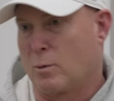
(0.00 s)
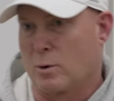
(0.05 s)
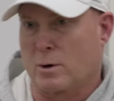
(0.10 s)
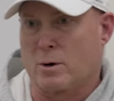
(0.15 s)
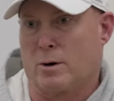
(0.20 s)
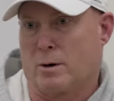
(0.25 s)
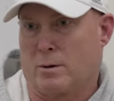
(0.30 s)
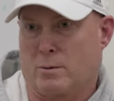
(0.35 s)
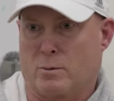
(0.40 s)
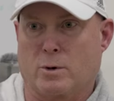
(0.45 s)
We're
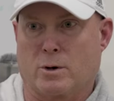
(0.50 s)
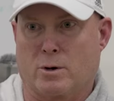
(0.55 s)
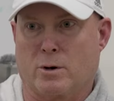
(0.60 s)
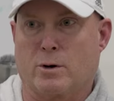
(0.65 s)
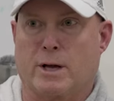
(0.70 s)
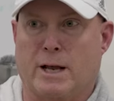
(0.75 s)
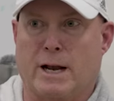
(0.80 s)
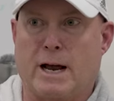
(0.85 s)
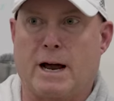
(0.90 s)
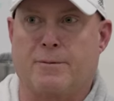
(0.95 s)
gonna we're gonna
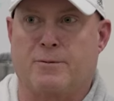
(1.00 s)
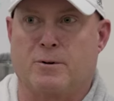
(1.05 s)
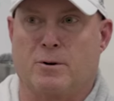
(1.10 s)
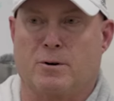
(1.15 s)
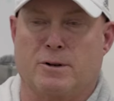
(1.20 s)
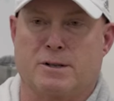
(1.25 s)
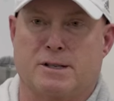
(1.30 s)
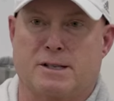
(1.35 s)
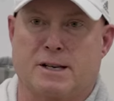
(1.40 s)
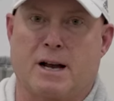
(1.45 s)
get after it
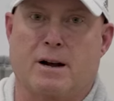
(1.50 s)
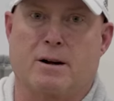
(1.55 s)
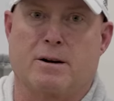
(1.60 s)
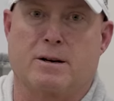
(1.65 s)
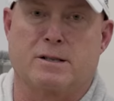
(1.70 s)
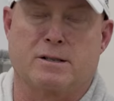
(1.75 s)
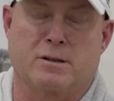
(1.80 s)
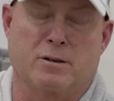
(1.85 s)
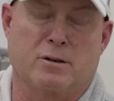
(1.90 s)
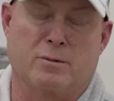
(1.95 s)
on Saturday,
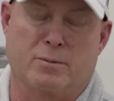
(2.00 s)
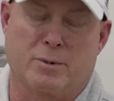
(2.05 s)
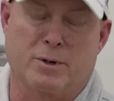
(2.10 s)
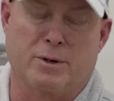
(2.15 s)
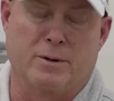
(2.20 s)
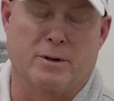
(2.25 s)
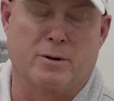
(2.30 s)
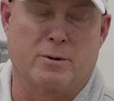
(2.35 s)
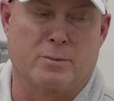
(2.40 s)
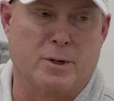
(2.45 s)
so it'll be
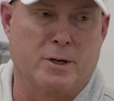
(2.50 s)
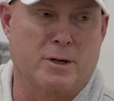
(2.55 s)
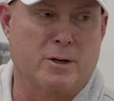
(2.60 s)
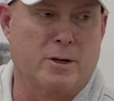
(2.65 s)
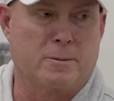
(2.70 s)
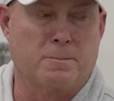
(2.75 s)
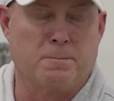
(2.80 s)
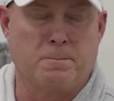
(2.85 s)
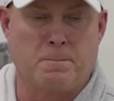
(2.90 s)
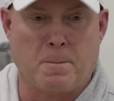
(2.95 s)
it'll be
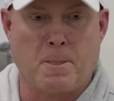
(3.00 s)
good.